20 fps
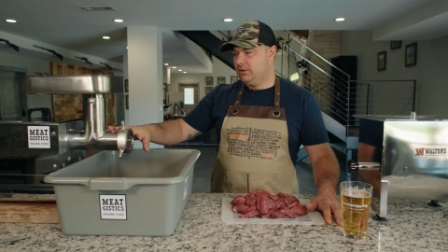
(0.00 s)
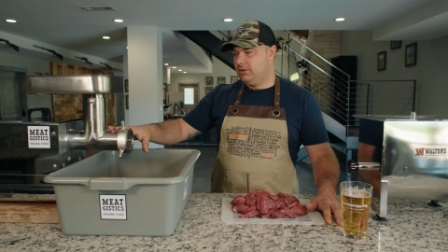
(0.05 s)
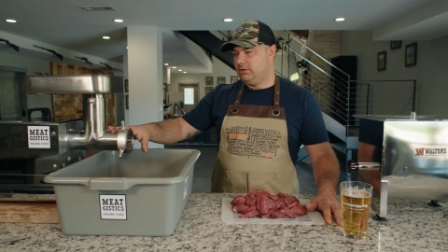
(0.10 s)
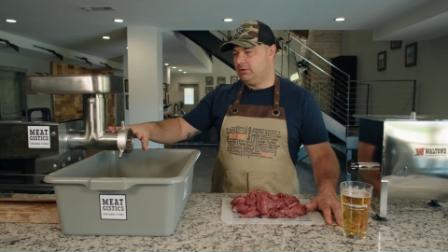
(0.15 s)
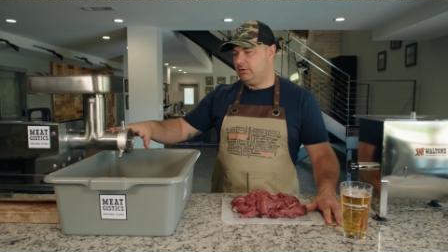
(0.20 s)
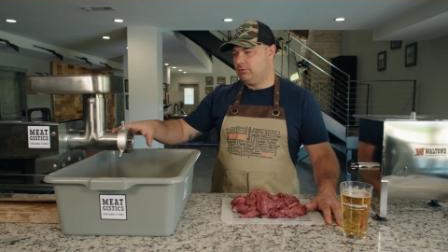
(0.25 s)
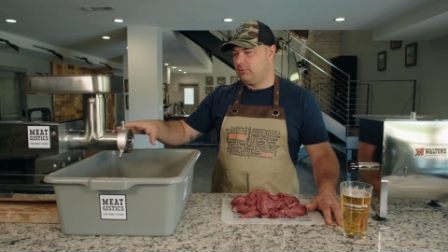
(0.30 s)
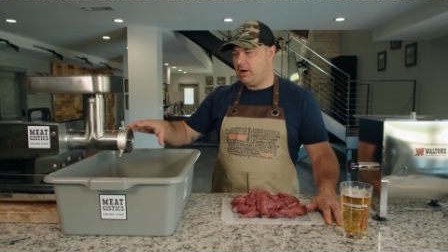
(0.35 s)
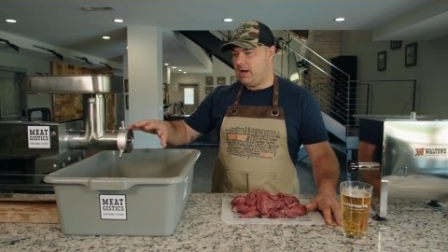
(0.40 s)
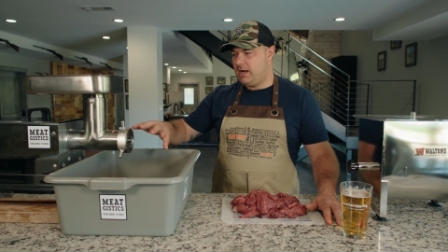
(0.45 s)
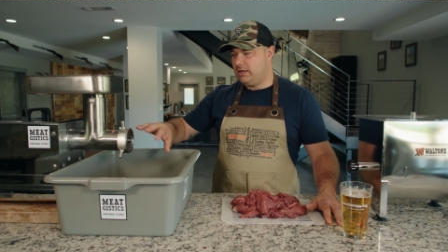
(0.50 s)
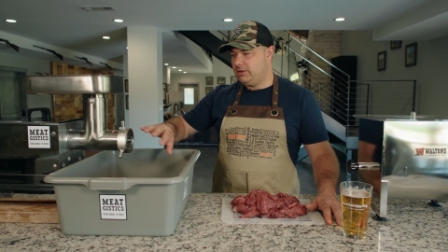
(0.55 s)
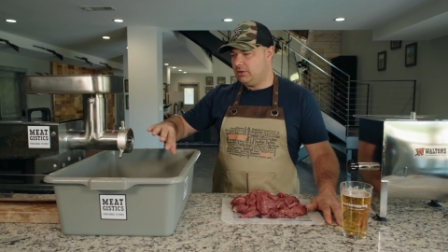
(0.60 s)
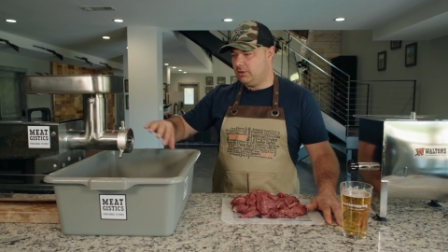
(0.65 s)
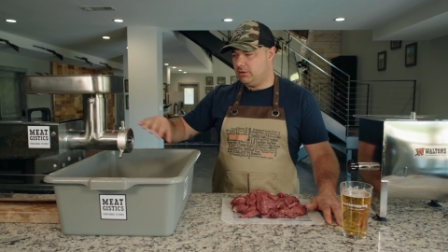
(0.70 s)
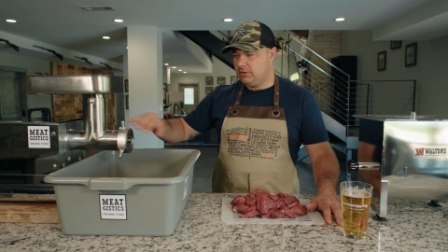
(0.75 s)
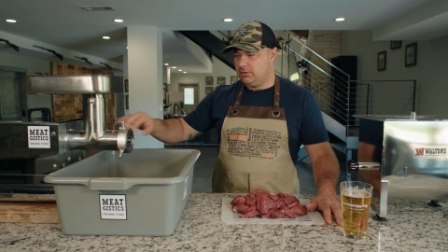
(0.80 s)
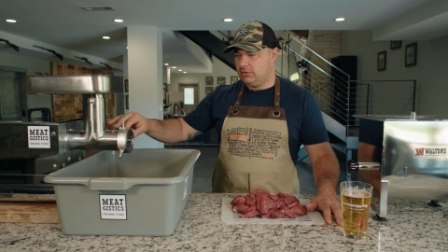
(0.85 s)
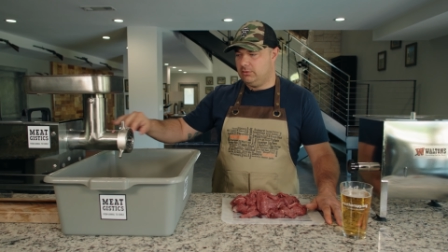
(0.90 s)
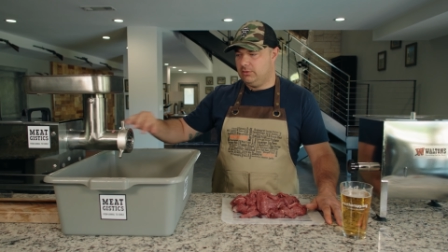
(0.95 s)
the
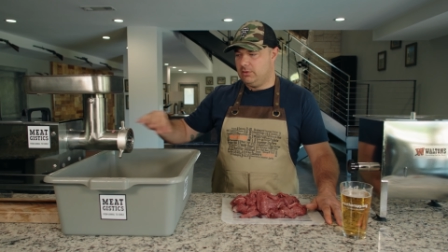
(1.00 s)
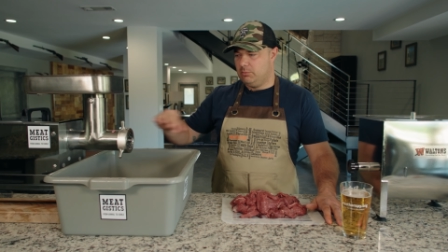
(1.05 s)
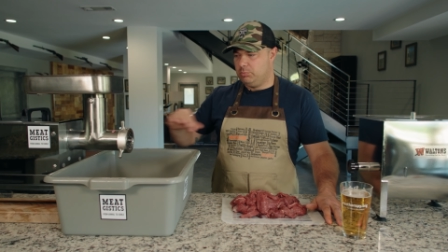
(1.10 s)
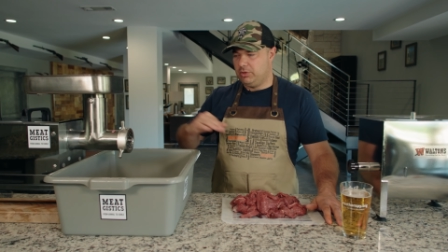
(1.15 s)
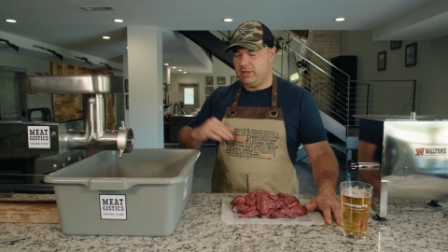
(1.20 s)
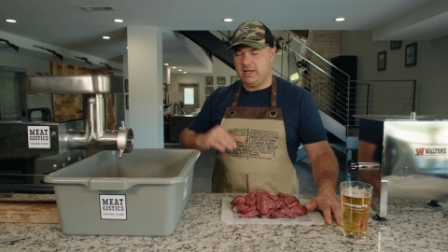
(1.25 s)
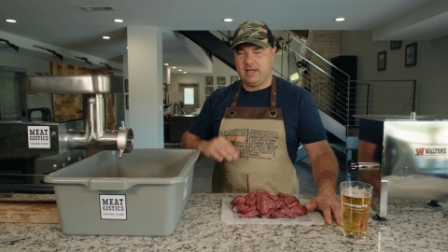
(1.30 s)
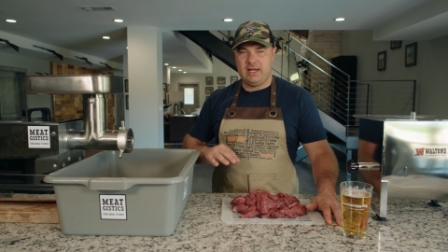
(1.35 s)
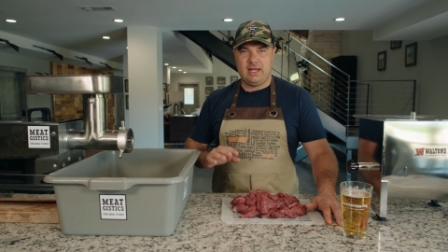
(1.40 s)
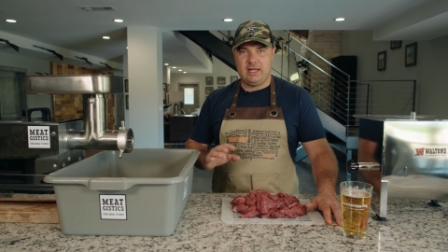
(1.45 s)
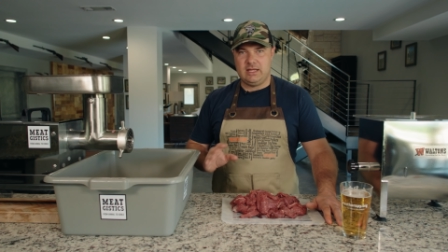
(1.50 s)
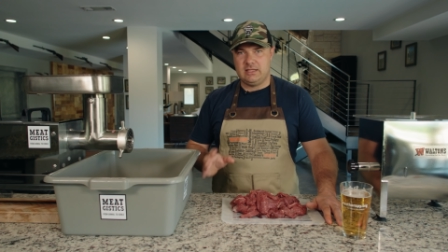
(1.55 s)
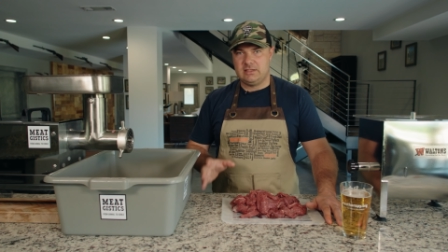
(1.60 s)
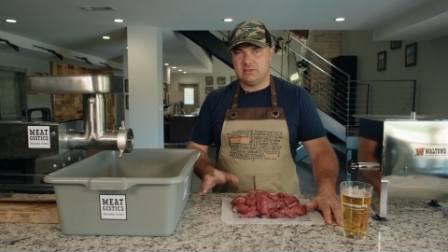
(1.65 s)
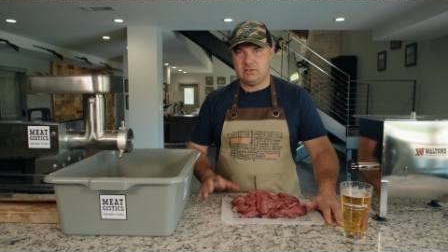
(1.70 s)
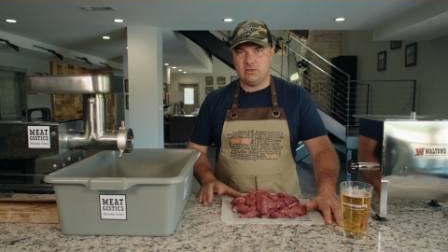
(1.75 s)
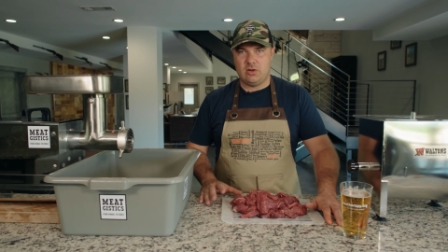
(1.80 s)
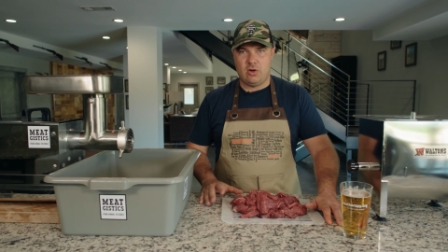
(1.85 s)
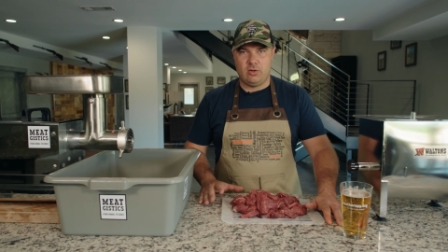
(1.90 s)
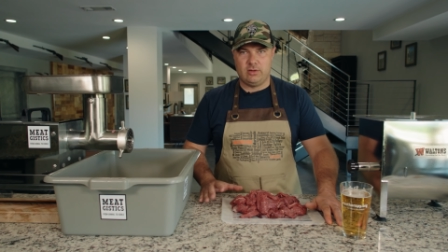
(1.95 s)
grinder, the
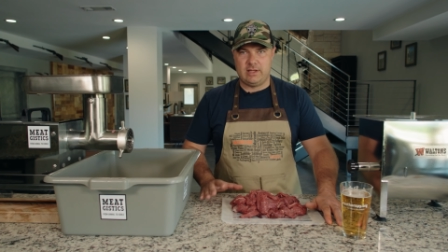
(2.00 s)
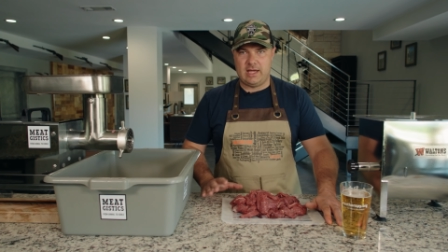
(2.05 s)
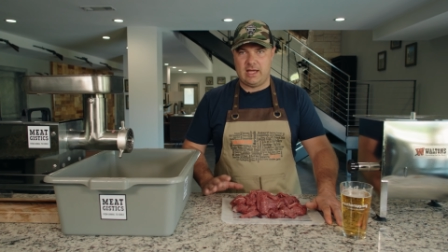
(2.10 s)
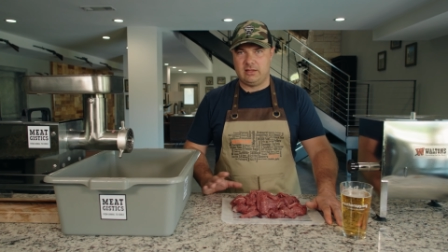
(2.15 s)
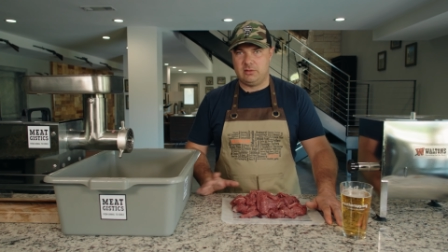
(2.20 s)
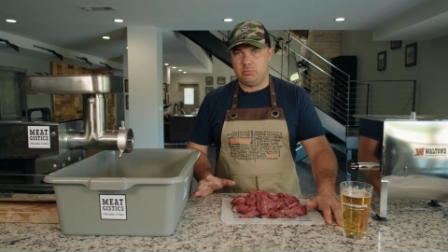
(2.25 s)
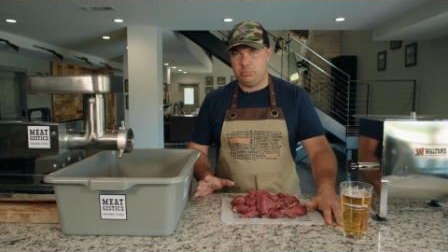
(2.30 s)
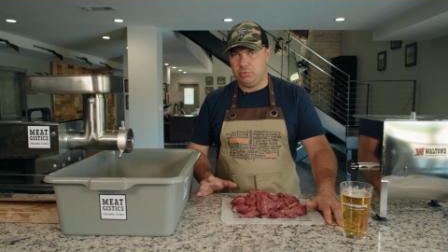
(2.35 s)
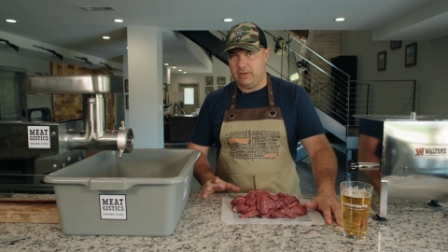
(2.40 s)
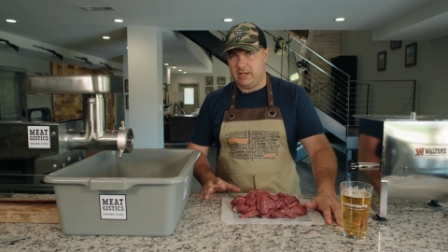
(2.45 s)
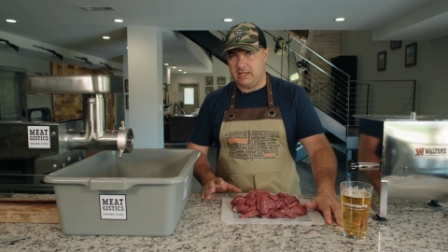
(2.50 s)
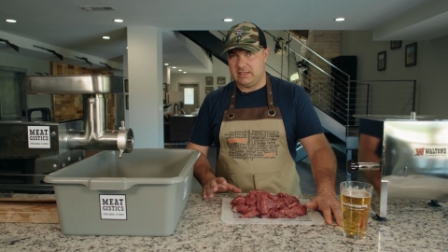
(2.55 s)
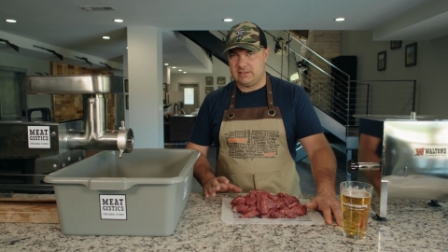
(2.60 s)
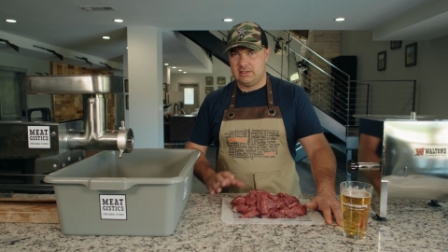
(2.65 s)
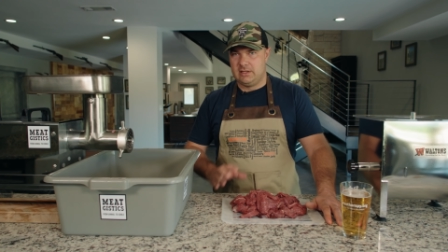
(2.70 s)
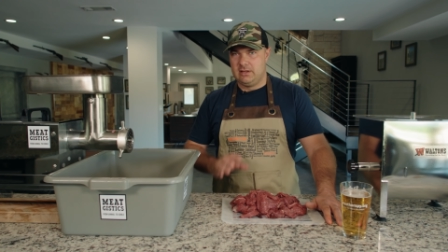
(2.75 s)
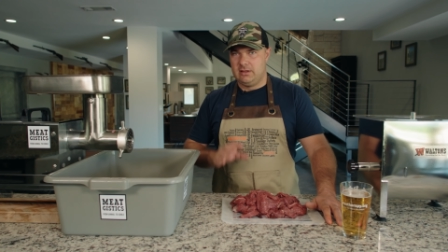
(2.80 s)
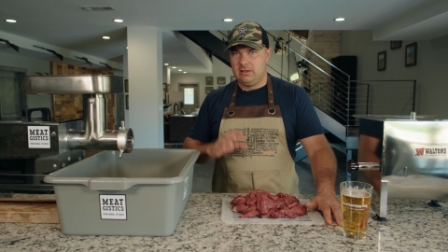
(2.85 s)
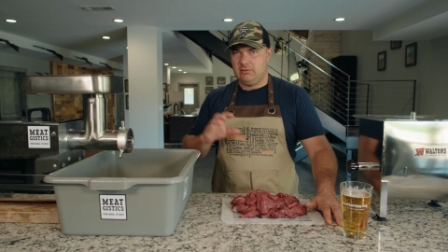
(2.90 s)
blades, all that, the plates.